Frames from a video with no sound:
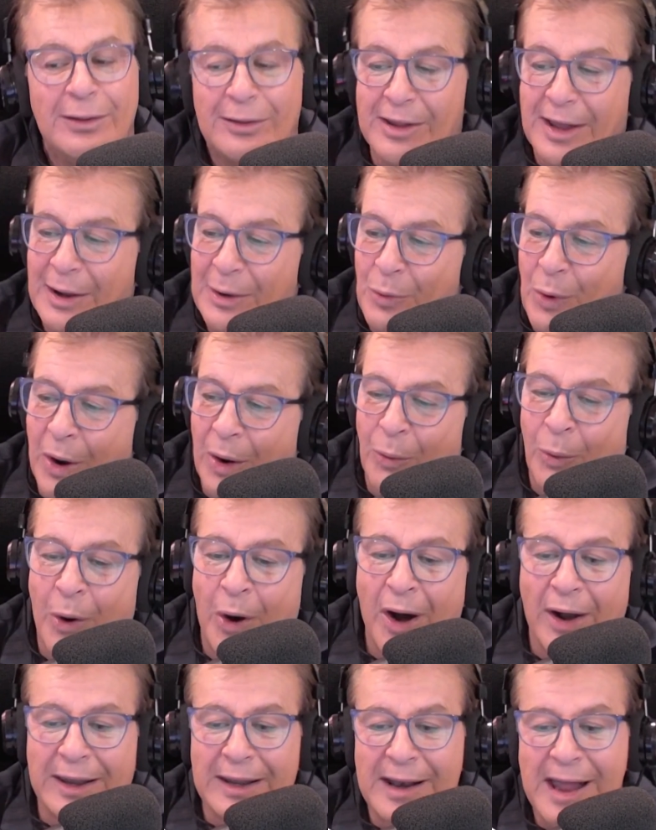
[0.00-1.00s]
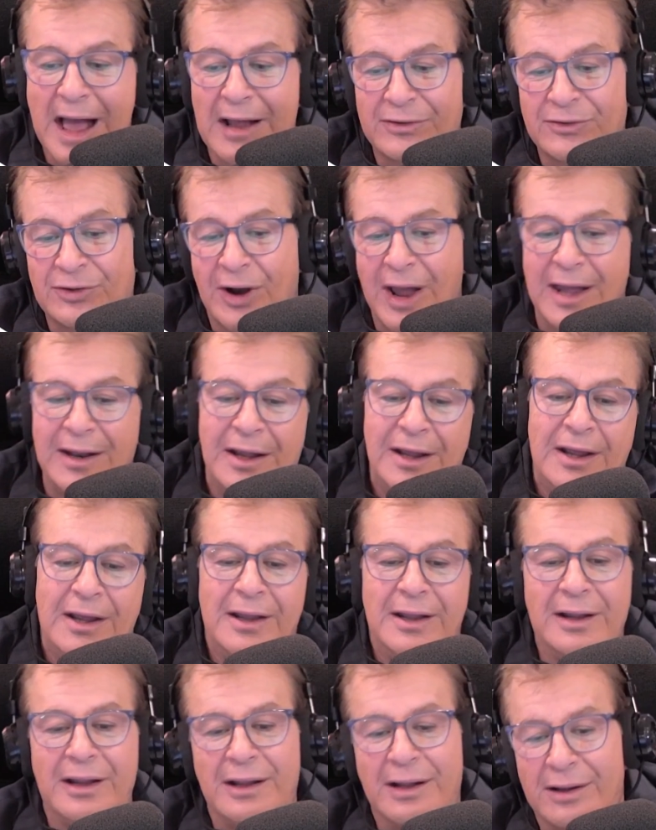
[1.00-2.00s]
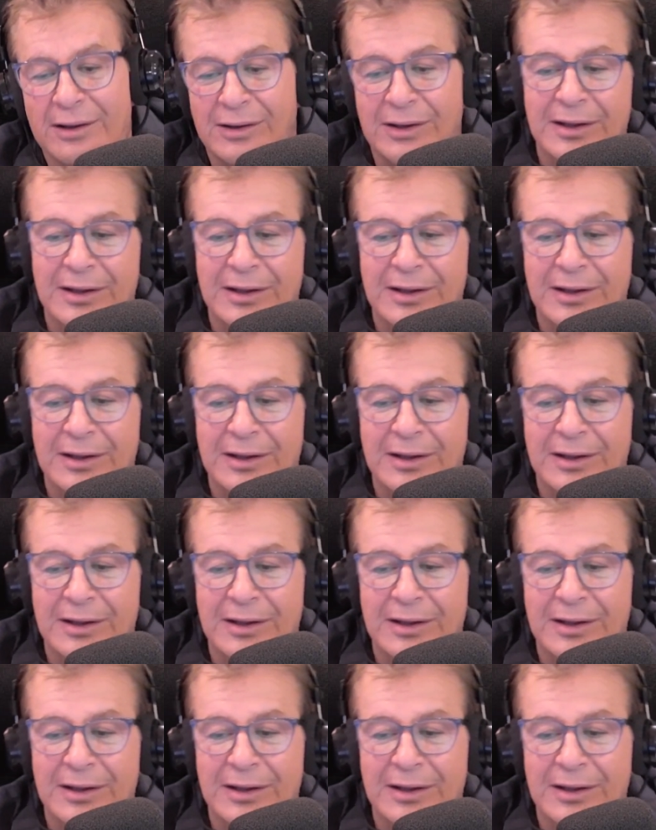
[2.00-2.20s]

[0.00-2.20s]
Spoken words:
like, walking out trying to